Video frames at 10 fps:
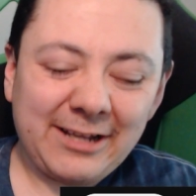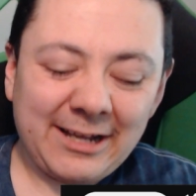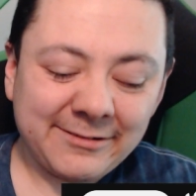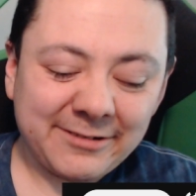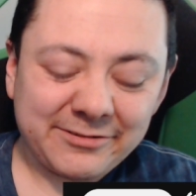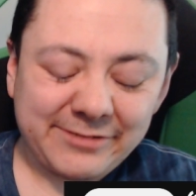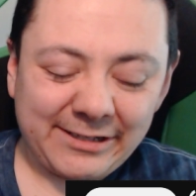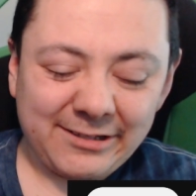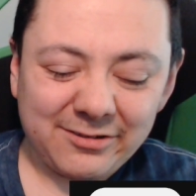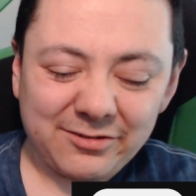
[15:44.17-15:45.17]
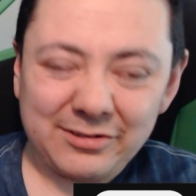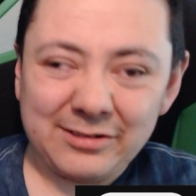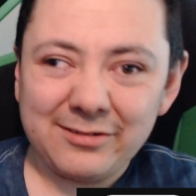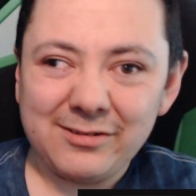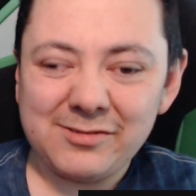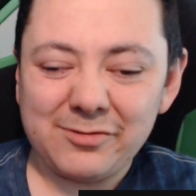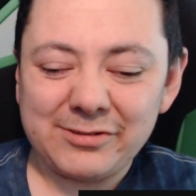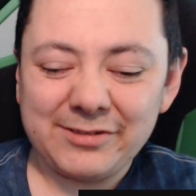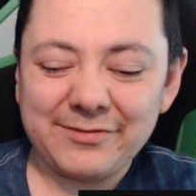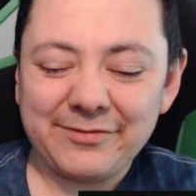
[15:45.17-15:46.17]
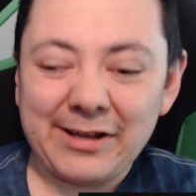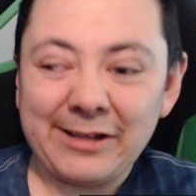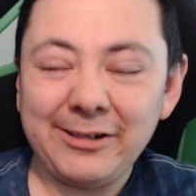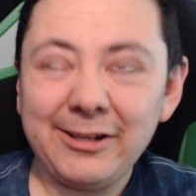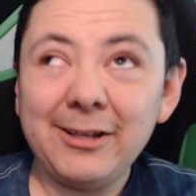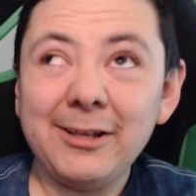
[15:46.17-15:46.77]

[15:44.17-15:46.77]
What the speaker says: as their source of fun,